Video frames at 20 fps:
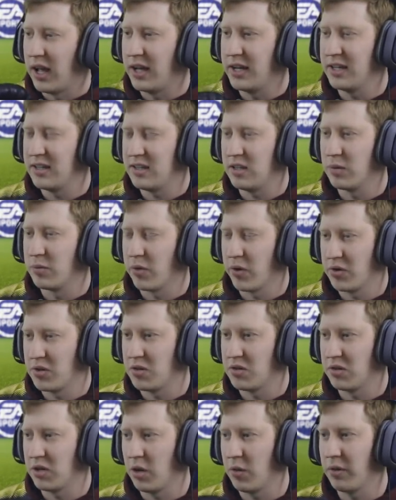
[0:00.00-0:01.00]
and it's in the
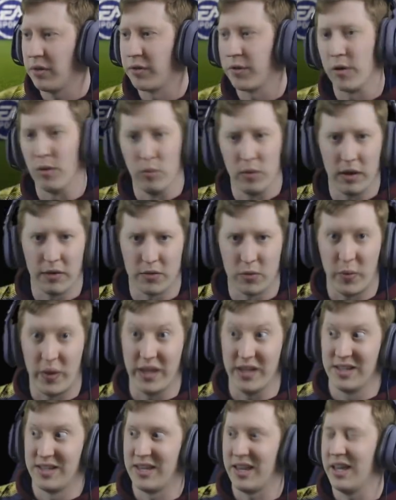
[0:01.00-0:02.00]
process of going through. We'll have to
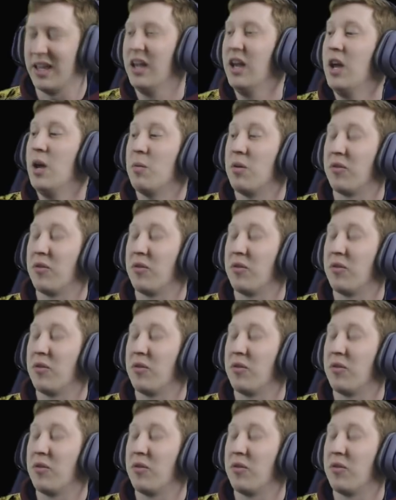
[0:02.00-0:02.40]
wait and see.